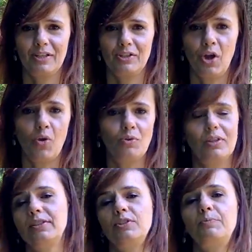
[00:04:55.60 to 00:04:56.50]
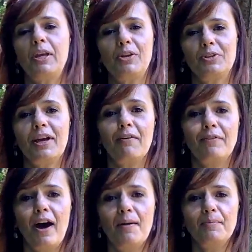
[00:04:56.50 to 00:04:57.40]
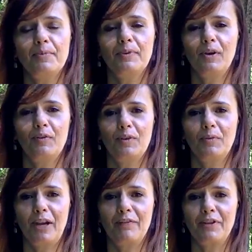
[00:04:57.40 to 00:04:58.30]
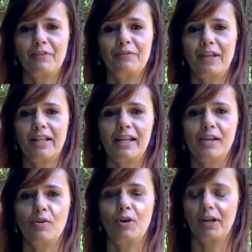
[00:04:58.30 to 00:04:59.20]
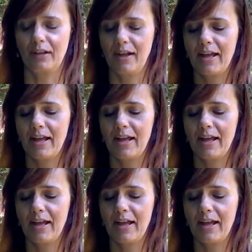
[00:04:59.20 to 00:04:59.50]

don't beat yourself up over whatever you're feeling, or